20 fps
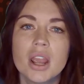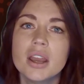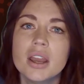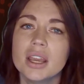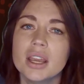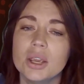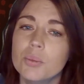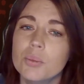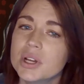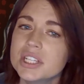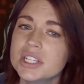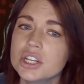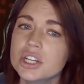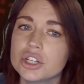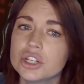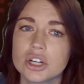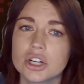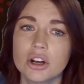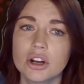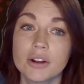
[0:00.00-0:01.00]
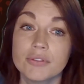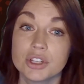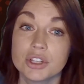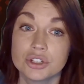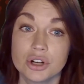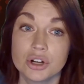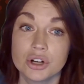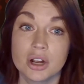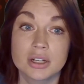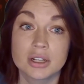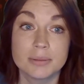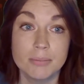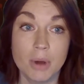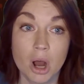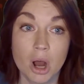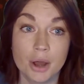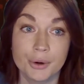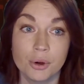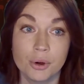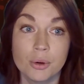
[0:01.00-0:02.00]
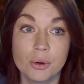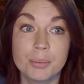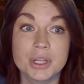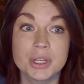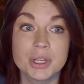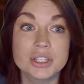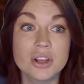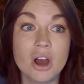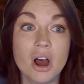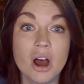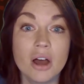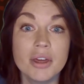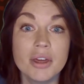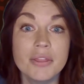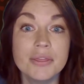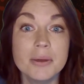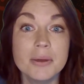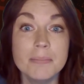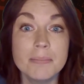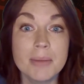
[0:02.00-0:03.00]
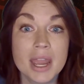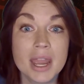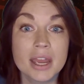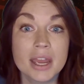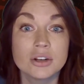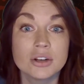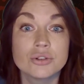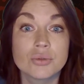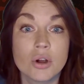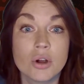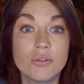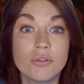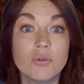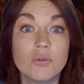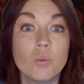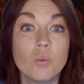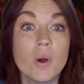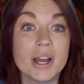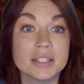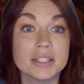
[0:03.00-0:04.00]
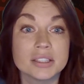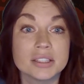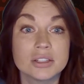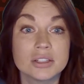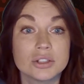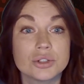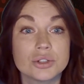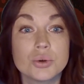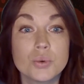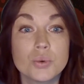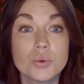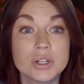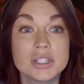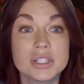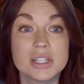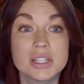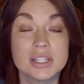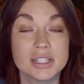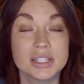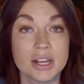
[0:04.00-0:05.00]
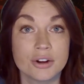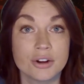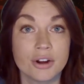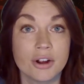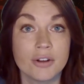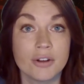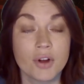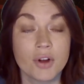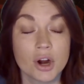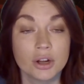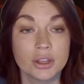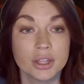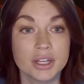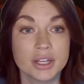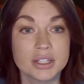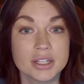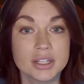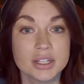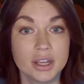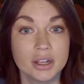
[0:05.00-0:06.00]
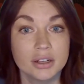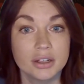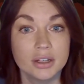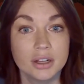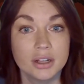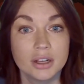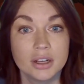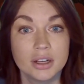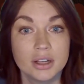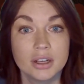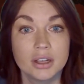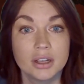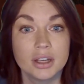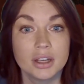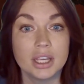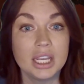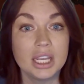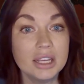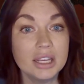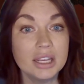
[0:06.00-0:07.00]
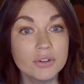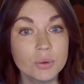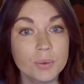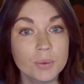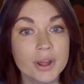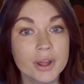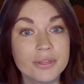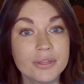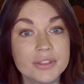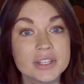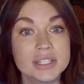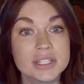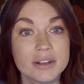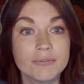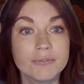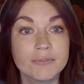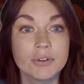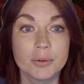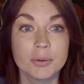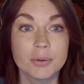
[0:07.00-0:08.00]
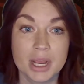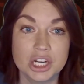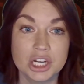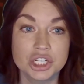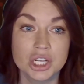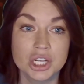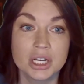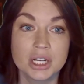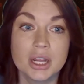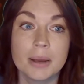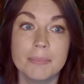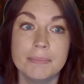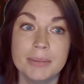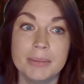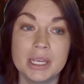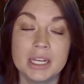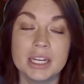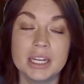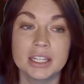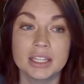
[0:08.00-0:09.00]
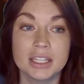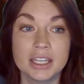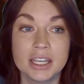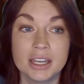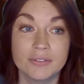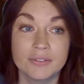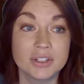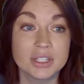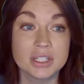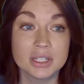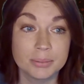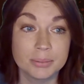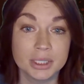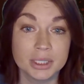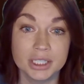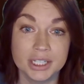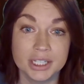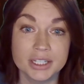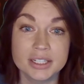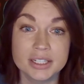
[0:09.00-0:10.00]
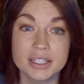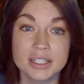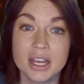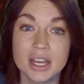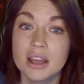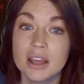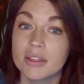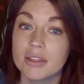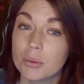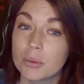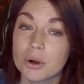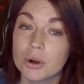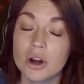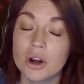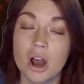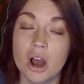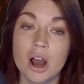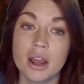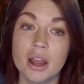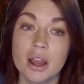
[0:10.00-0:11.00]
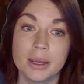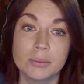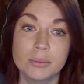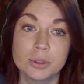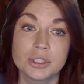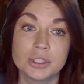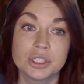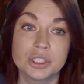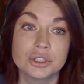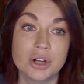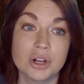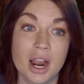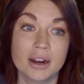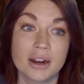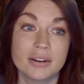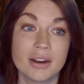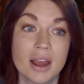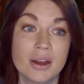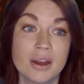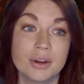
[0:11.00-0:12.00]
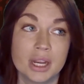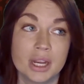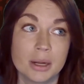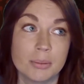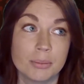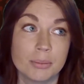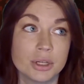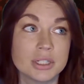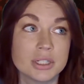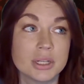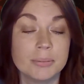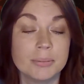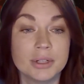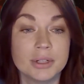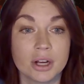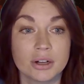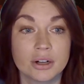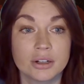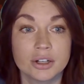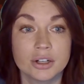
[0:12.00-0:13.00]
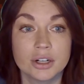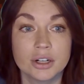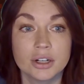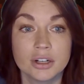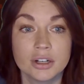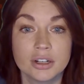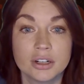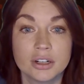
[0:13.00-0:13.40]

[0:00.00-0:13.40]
He wasn't sure of the truck's model, but saw that the man drove west towards the center of Arlington. Even with this information immediately given to police, they were not able to track down Amber's abductor.